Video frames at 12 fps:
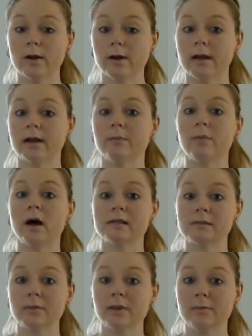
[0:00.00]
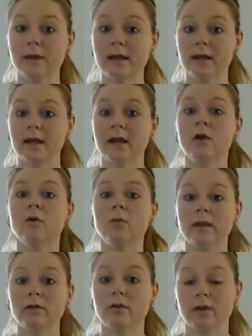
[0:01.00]
where it could possibly be
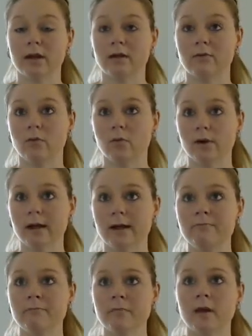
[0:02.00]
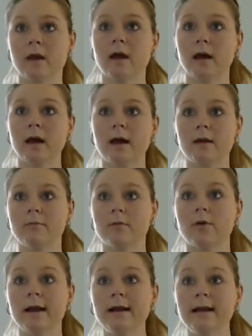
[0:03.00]
when looking for it.
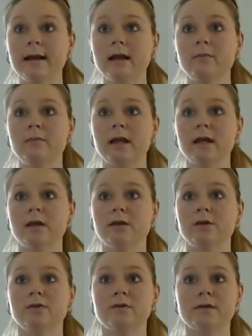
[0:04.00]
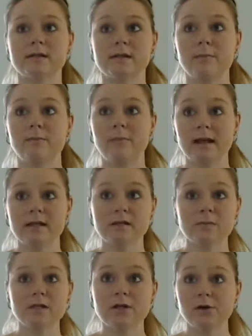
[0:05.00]
Granite can be used as a
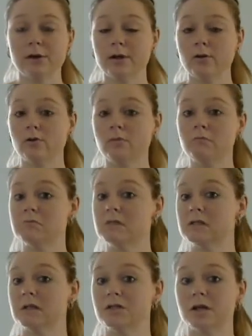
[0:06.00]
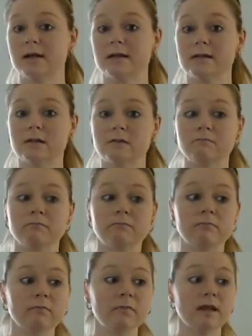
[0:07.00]
base material, such as
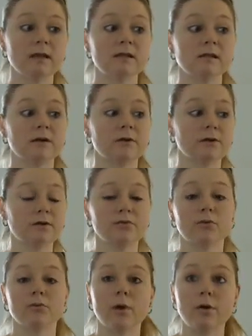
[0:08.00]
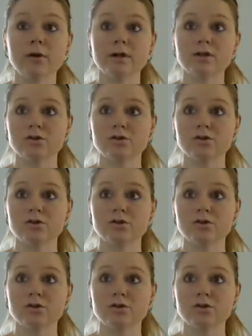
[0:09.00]
things that are used for road